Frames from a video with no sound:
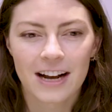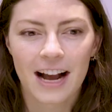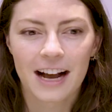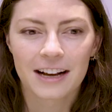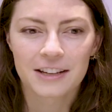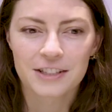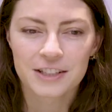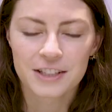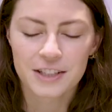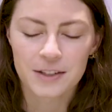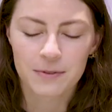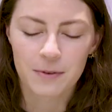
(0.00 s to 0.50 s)

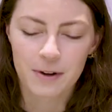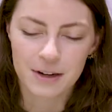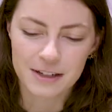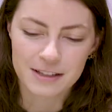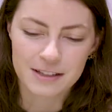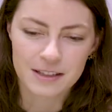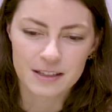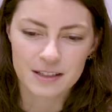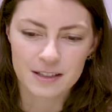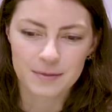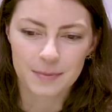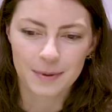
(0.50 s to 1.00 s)
actually
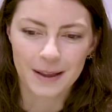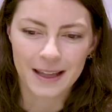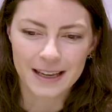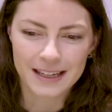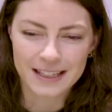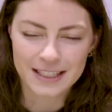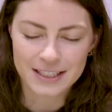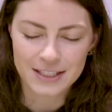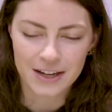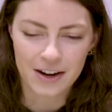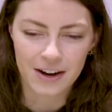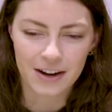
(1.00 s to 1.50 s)
wanted to play
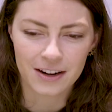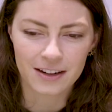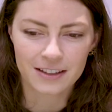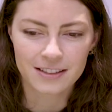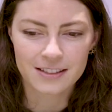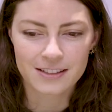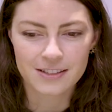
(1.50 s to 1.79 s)
guitar,